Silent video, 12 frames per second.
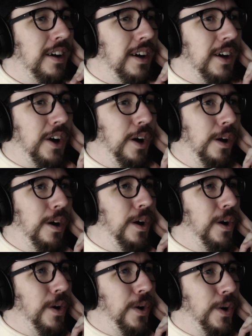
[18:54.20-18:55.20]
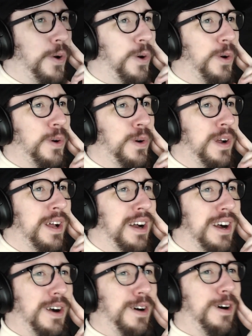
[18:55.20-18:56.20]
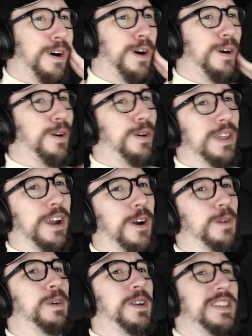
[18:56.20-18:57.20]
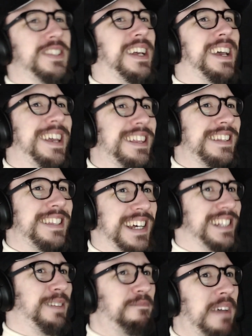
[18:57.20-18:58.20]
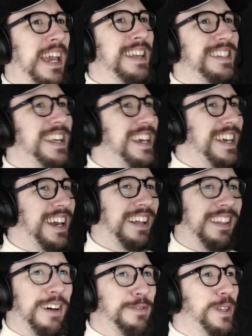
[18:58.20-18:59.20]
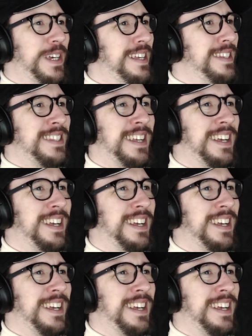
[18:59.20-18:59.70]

Oh, oh, the armor designs. That's amazing. I love these.